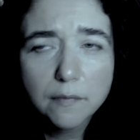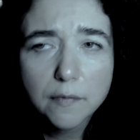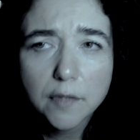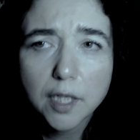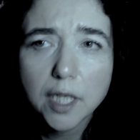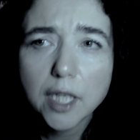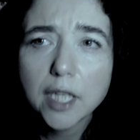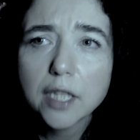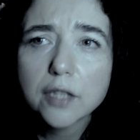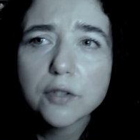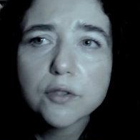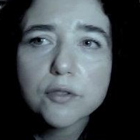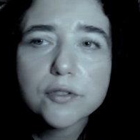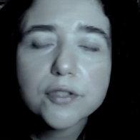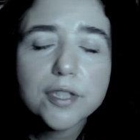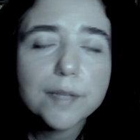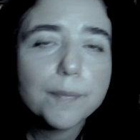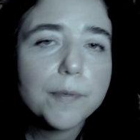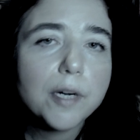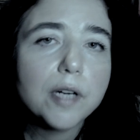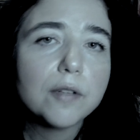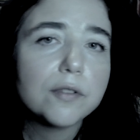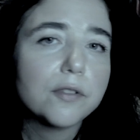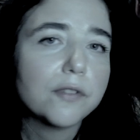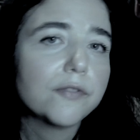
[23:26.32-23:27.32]
and to step
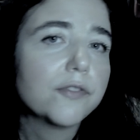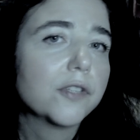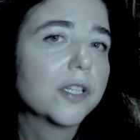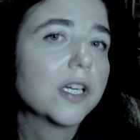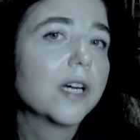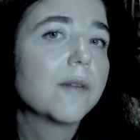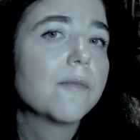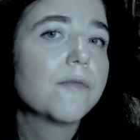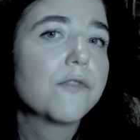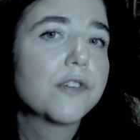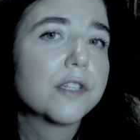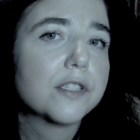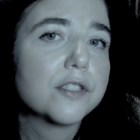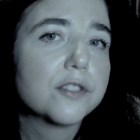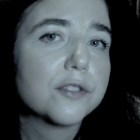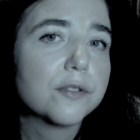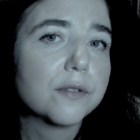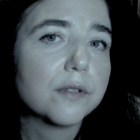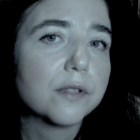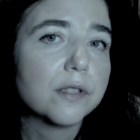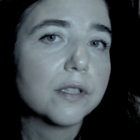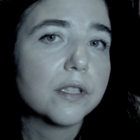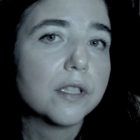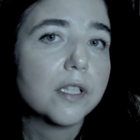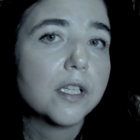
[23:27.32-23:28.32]
out of your comfort
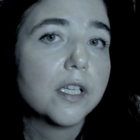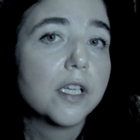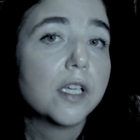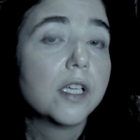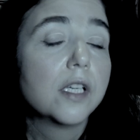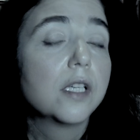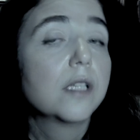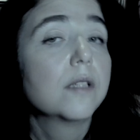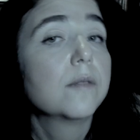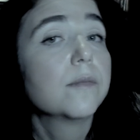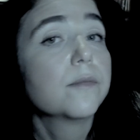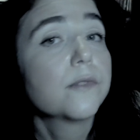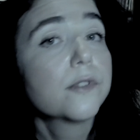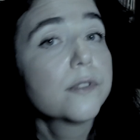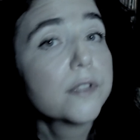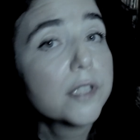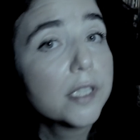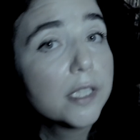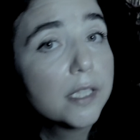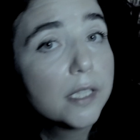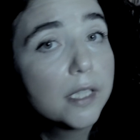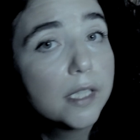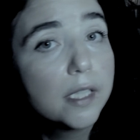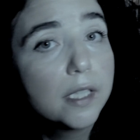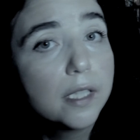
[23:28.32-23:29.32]
zone
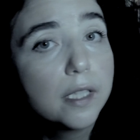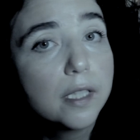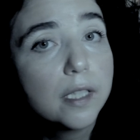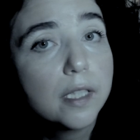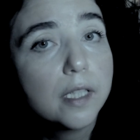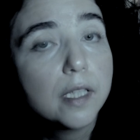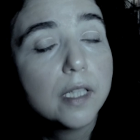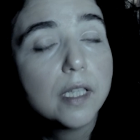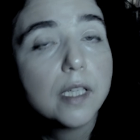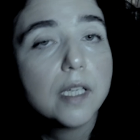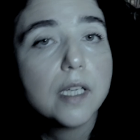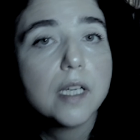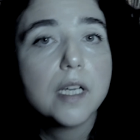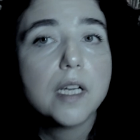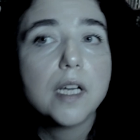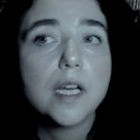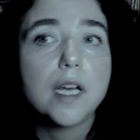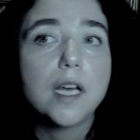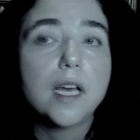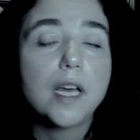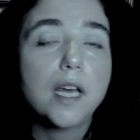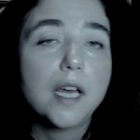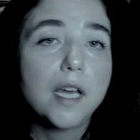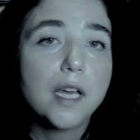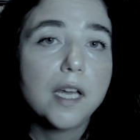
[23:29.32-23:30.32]
musically
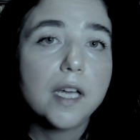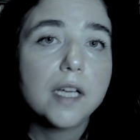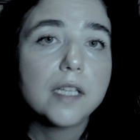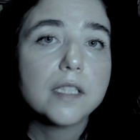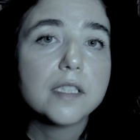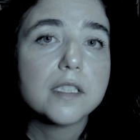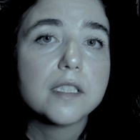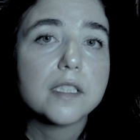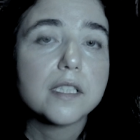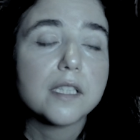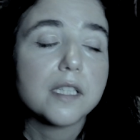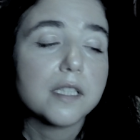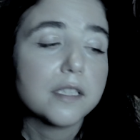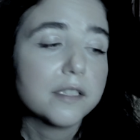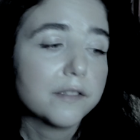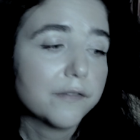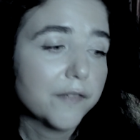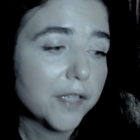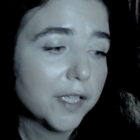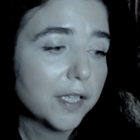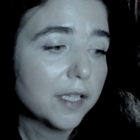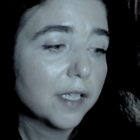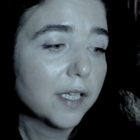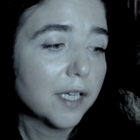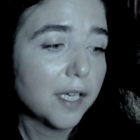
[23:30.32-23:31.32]
and as
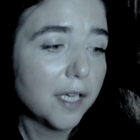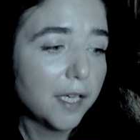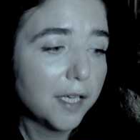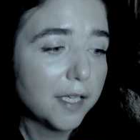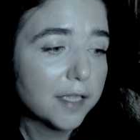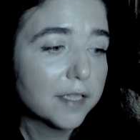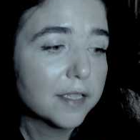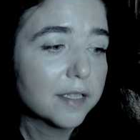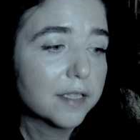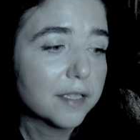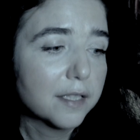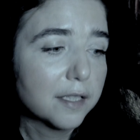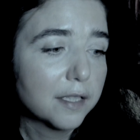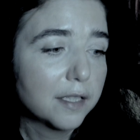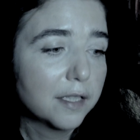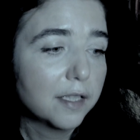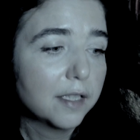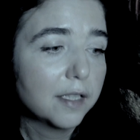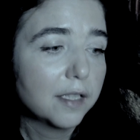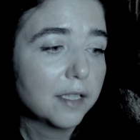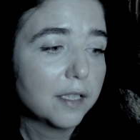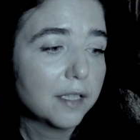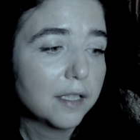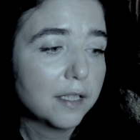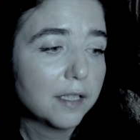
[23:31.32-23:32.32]
well as
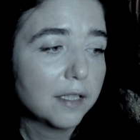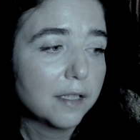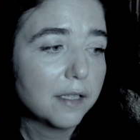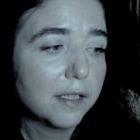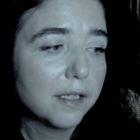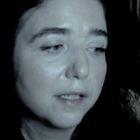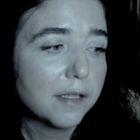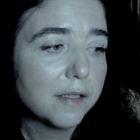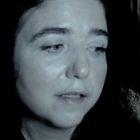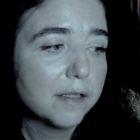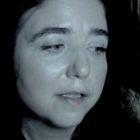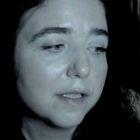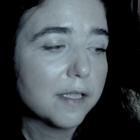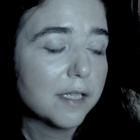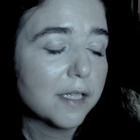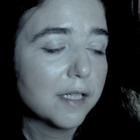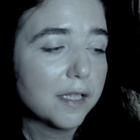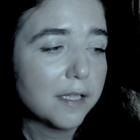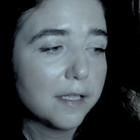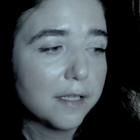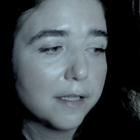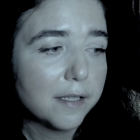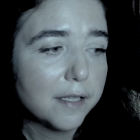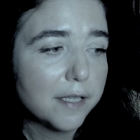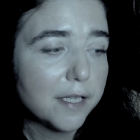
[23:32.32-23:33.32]
a
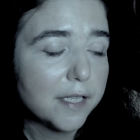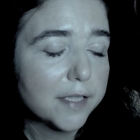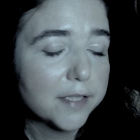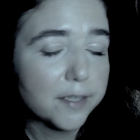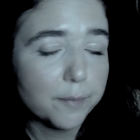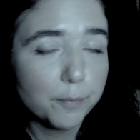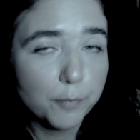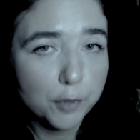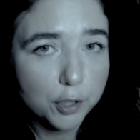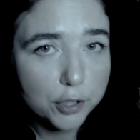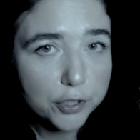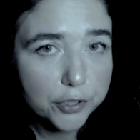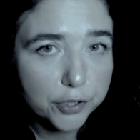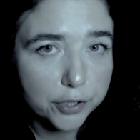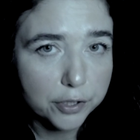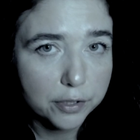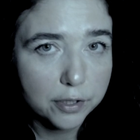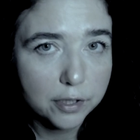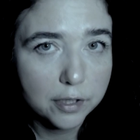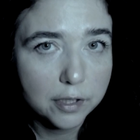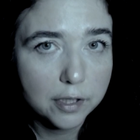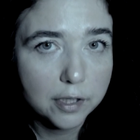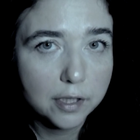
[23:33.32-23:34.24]
person.